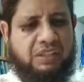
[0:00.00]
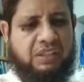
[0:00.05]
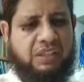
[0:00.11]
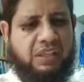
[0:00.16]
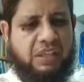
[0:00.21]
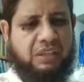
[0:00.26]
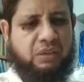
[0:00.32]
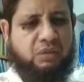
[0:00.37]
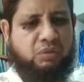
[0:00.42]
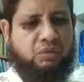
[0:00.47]

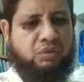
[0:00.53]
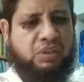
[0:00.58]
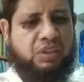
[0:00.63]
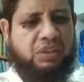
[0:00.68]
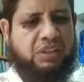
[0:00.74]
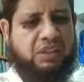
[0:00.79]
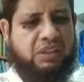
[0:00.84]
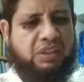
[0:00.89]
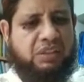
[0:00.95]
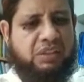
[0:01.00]
the
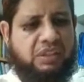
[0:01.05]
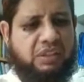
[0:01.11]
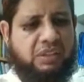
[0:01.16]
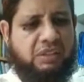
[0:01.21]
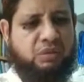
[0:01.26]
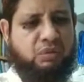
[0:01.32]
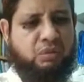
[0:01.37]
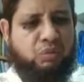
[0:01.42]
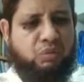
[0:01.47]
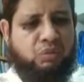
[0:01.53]
students'
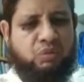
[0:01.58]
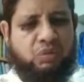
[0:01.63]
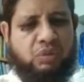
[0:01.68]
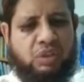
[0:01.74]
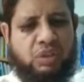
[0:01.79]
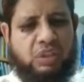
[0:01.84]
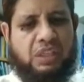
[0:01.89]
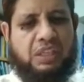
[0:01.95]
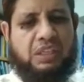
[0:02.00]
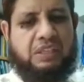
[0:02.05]
access to
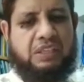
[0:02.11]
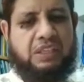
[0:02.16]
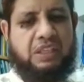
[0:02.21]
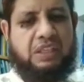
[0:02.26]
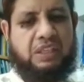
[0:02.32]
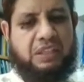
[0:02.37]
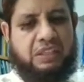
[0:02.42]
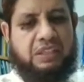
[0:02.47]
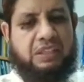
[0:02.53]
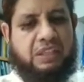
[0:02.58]

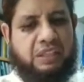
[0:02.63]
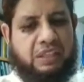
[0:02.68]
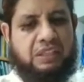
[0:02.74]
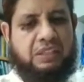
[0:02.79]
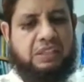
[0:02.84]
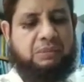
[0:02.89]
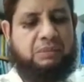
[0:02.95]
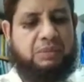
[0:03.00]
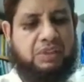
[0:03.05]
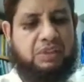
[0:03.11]
internet
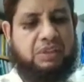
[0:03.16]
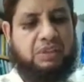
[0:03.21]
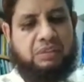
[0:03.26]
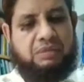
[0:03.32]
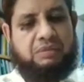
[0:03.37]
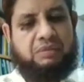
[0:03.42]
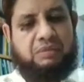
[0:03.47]
connectivity,